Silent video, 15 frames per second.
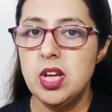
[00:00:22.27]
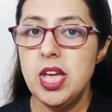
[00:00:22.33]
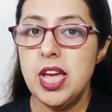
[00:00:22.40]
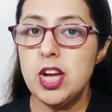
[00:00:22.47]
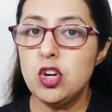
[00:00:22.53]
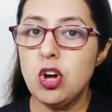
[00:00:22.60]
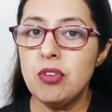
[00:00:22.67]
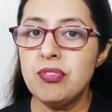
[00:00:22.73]

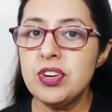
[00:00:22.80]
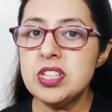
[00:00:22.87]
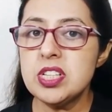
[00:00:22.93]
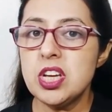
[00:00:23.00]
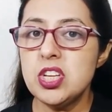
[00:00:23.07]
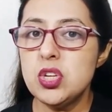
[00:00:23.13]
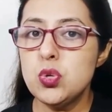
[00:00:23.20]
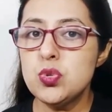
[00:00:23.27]
It offers a
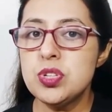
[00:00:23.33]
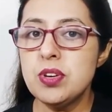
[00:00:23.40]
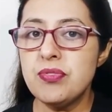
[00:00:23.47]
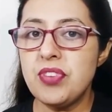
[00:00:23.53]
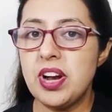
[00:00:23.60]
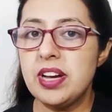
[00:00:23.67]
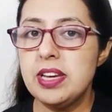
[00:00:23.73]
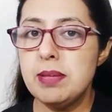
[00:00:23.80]

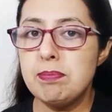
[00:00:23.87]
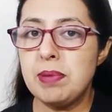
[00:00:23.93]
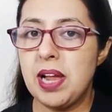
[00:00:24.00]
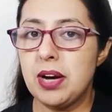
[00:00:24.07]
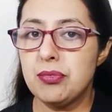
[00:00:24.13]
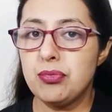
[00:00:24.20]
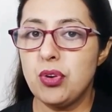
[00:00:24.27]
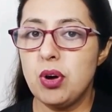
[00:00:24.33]
user-friendly
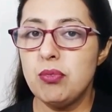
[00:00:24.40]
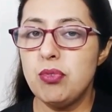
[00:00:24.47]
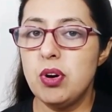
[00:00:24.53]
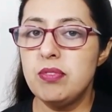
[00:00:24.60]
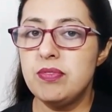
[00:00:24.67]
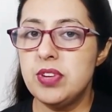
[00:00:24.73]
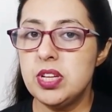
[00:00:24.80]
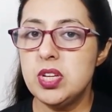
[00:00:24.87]
platform for
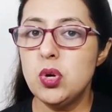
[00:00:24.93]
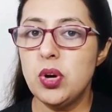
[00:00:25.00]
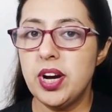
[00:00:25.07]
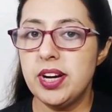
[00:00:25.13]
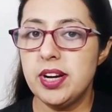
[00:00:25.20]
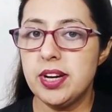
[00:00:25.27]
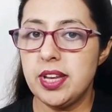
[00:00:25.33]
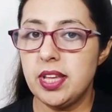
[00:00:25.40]
video
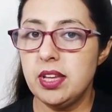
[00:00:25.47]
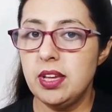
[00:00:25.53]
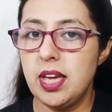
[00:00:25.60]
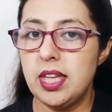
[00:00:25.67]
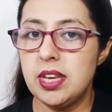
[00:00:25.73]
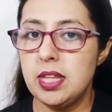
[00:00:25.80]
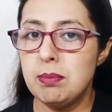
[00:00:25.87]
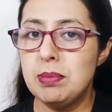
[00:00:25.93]
editing,
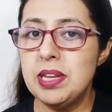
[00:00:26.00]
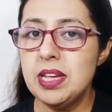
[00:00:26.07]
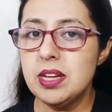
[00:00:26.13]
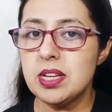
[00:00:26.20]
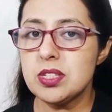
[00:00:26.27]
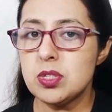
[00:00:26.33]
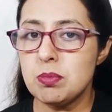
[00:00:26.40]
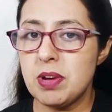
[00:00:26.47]
enabling
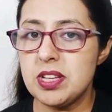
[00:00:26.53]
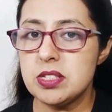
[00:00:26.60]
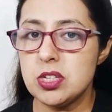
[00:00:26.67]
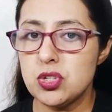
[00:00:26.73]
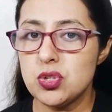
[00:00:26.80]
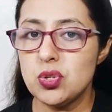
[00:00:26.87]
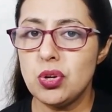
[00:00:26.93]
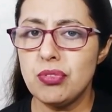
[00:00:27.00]

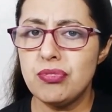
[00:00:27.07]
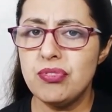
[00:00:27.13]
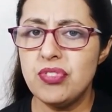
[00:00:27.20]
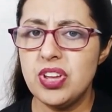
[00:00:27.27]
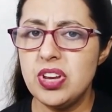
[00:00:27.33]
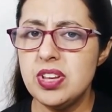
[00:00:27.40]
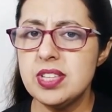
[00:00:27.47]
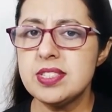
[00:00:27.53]
customization of
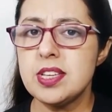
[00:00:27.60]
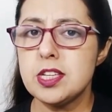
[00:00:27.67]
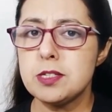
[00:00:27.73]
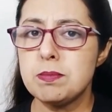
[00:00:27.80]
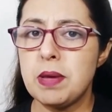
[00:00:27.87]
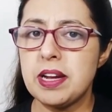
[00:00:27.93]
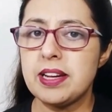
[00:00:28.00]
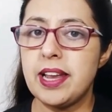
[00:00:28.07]
various
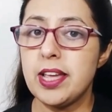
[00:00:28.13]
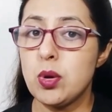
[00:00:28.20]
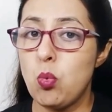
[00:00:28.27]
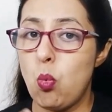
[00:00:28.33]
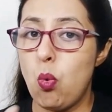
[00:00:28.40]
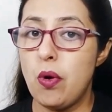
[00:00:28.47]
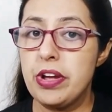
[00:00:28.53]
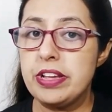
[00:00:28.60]
aspects like
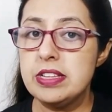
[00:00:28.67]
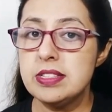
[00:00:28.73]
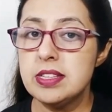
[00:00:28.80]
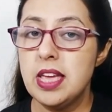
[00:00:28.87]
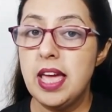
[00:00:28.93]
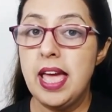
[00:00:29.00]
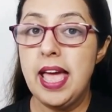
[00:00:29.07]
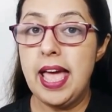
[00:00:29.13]
voice,
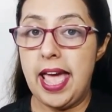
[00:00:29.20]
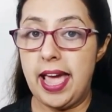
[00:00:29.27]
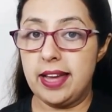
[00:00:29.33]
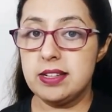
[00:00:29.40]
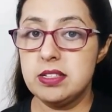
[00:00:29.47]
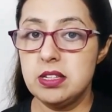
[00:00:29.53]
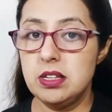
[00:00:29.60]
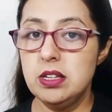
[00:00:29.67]

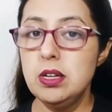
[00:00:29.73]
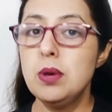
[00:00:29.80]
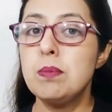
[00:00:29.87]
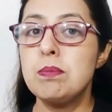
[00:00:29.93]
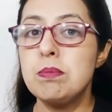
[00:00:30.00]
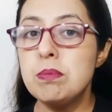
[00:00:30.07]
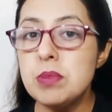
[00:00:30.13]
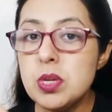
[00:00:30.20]
actor,
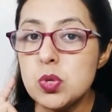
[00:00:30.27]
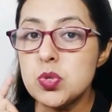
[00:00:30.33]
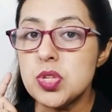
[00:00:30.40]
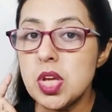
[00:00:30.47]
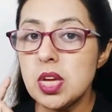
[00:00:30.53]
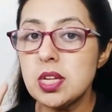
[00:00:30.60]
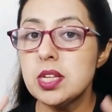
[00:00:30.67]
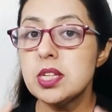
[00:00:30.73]

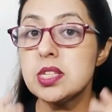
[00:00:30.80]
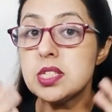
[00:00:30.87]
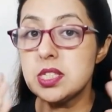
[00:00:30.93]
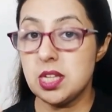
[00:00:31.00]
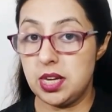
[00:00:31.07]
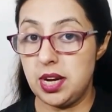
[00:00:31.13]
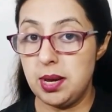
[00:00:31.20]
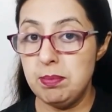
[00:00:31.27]
music,
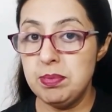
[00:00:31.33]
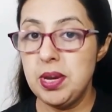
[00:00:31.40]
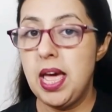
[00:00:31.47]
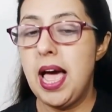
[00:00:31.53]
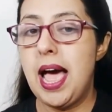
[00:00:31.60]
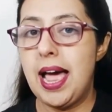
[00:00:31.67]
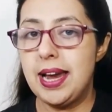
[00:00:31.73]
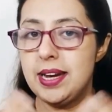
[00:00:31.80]
script,
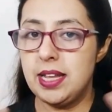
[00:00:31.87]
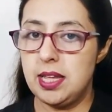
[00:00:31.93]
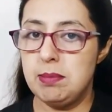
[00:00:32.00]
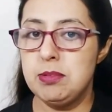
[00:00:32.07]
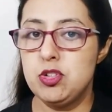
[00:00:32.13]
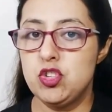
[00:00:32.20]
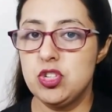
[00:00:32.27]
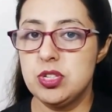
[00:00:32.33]
and
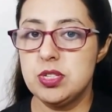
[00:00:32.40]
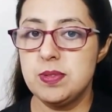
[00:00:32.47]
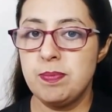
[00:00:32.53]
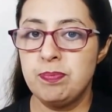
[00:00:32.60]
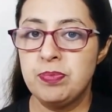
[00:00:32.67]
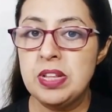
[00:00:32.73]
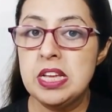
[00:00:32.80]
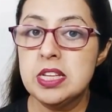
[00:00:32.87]
images.
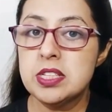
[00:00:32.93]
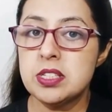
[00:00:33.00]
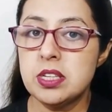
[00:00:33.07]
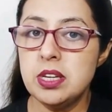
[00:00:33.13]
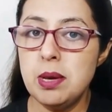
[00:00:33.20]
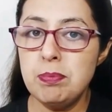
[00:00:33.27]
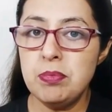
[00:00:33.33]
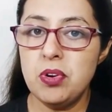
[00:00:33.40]

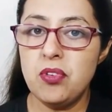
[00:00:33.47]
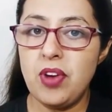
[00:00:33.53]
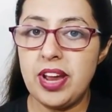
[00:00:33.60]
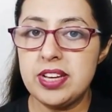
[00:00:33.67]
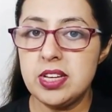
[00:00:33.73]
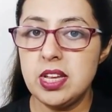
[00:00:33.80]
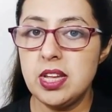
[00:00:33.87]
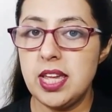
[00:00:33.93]
Script
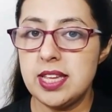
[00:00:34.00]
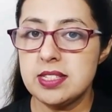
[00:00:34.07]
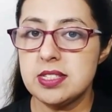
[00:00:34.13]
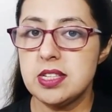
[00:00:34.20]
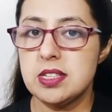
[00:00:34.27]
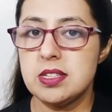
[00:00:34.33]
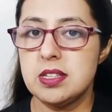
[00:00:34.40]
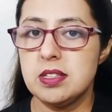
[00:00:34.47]
writing
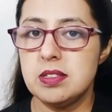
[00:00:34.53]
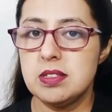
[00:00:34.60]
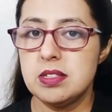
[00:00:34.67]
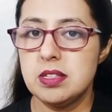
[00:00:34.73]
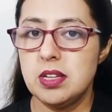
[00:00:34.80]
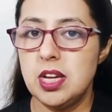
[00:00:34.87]
assistance.